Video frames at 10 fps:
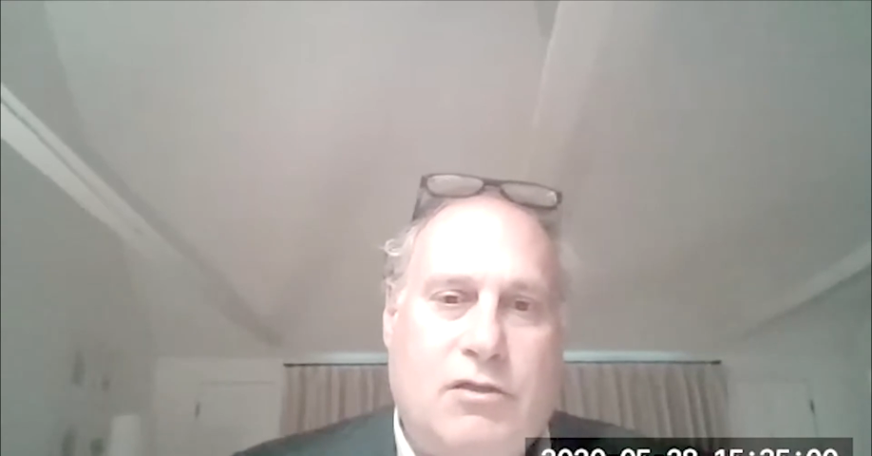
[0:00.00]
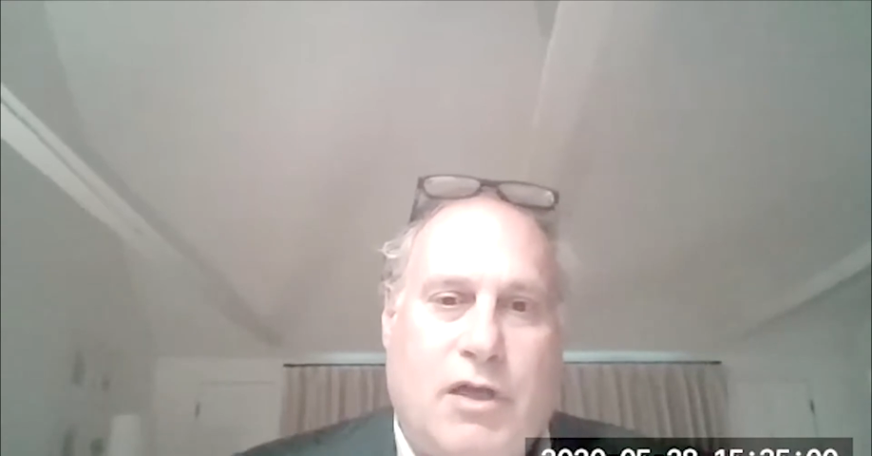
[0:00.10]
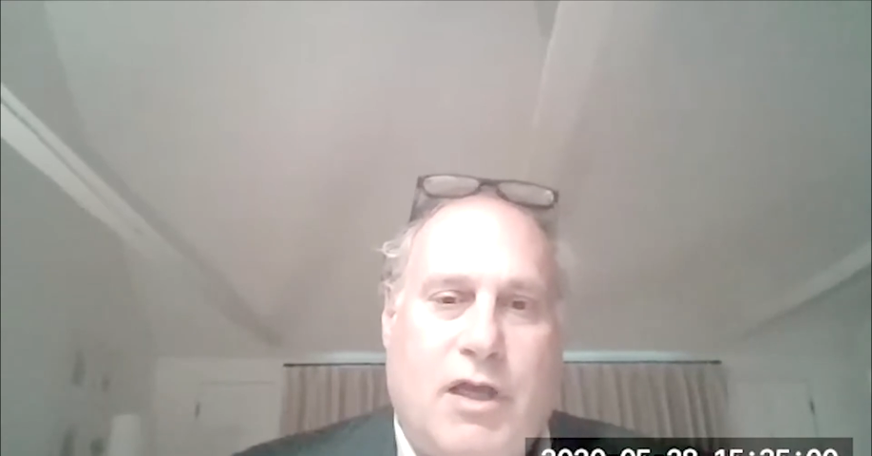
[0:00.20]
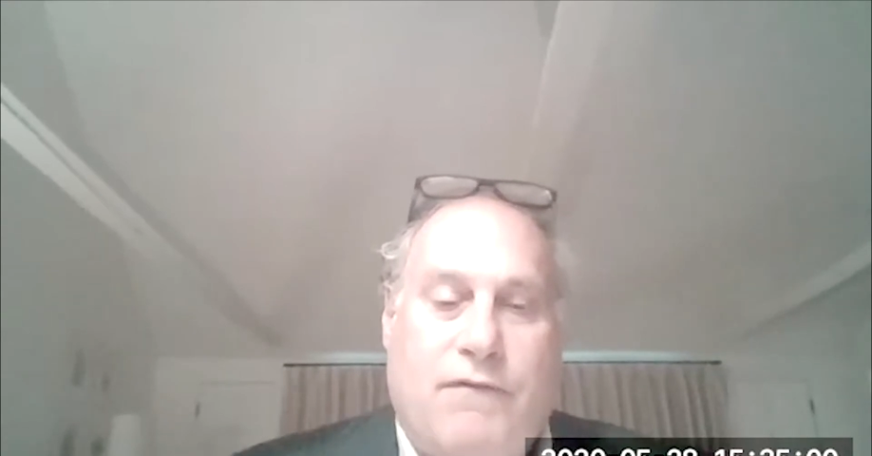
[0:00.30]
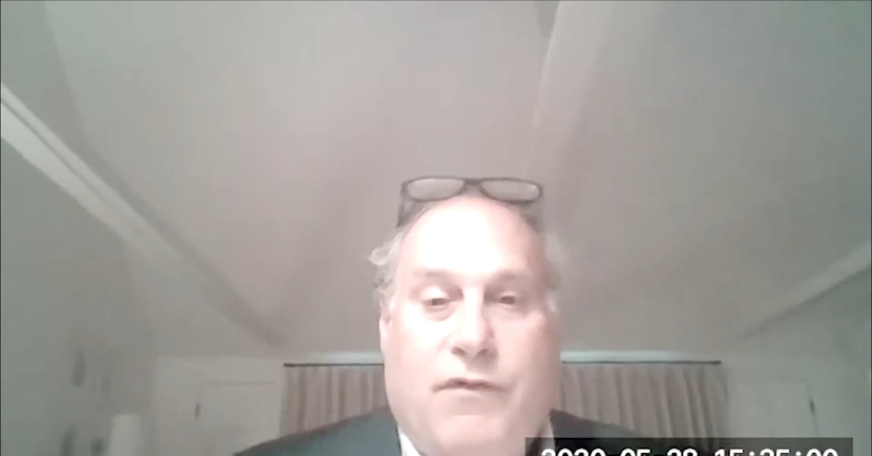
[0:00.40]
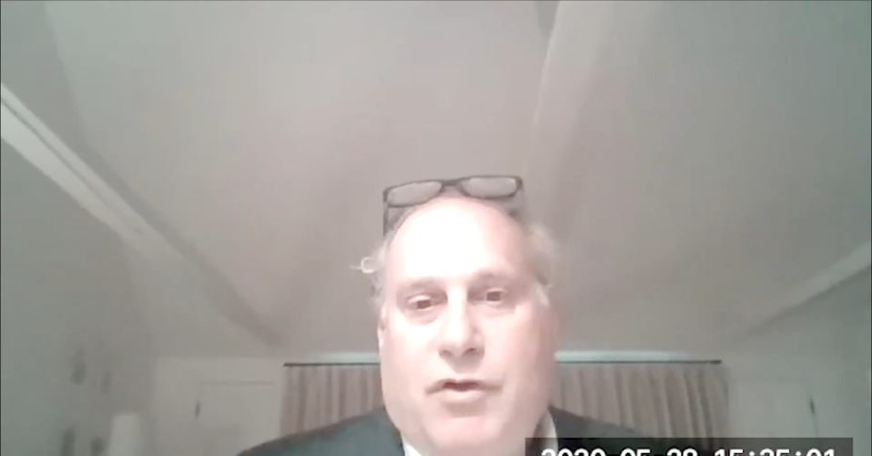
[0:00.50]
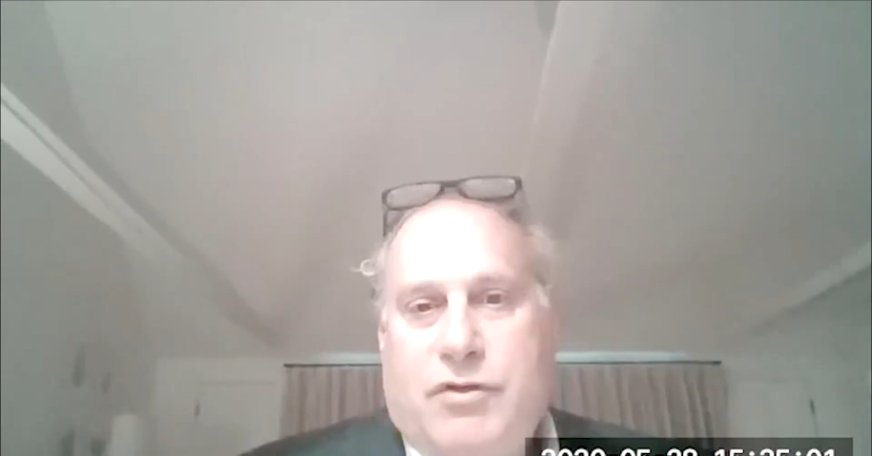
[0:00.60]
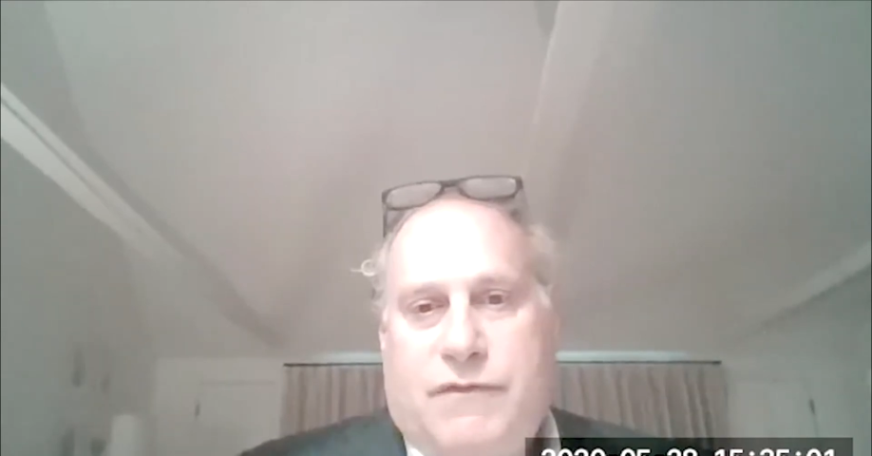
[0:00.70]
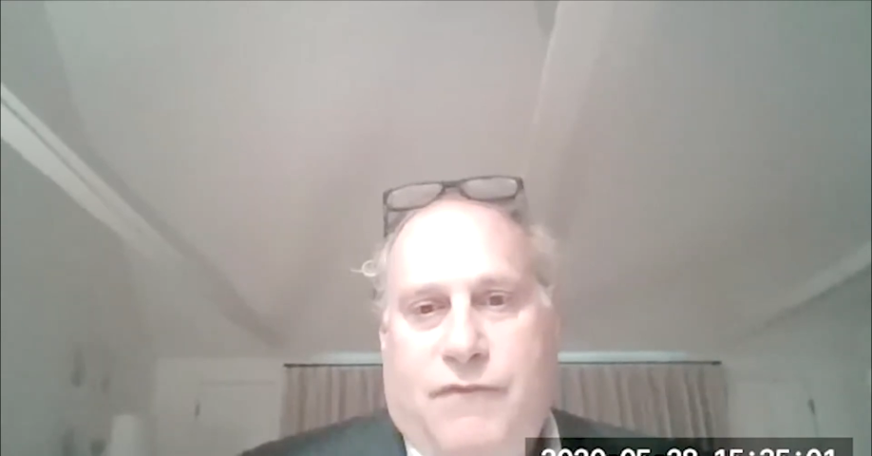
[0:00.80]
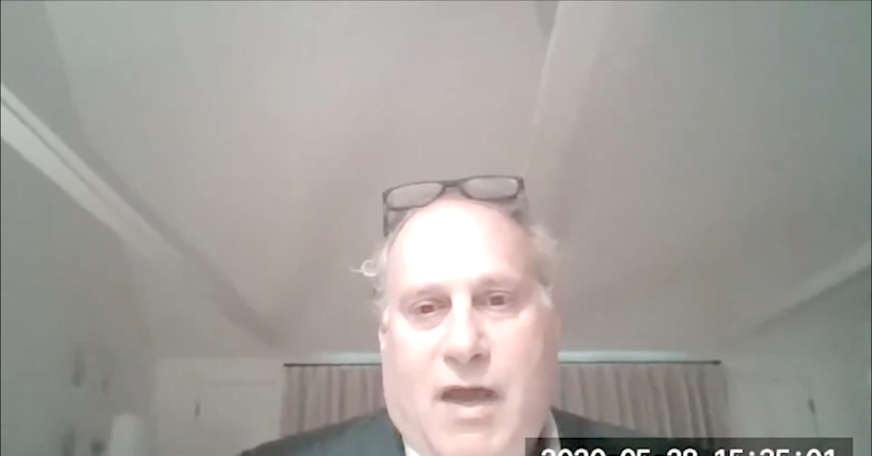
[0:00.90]
looking for
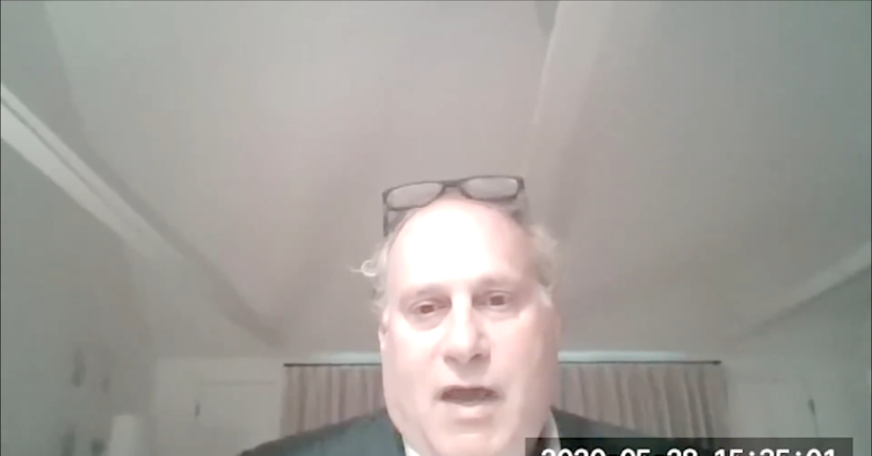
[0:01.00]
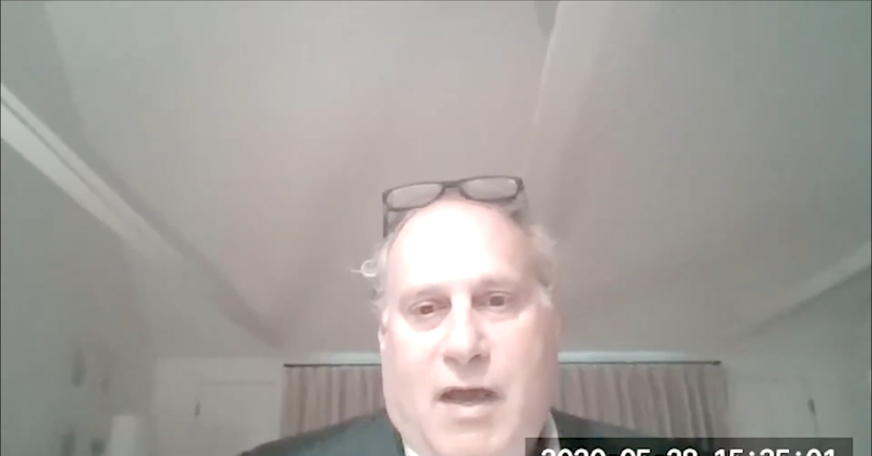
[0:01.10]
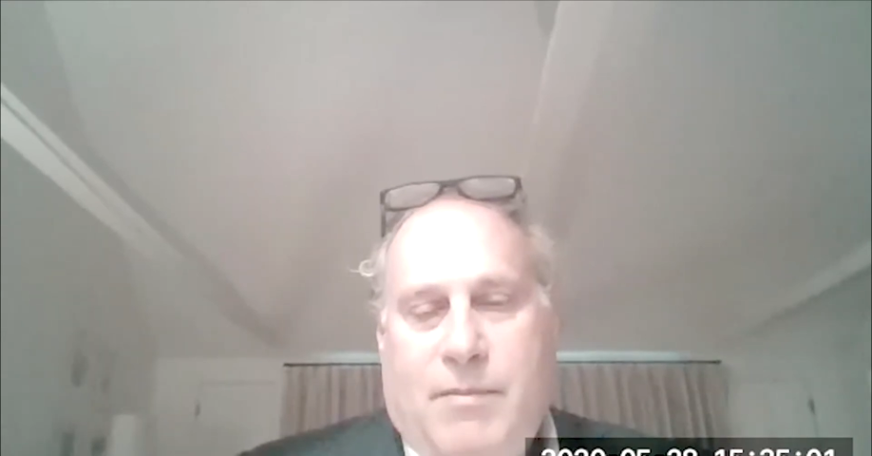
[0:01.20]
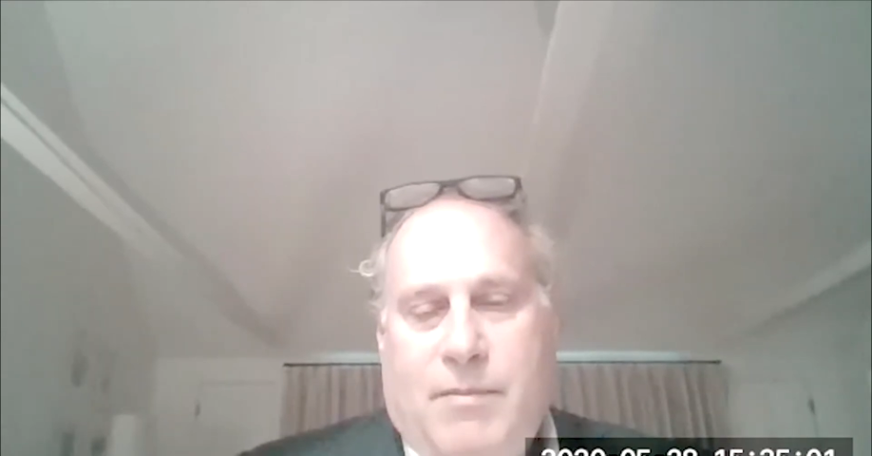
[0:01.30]
those families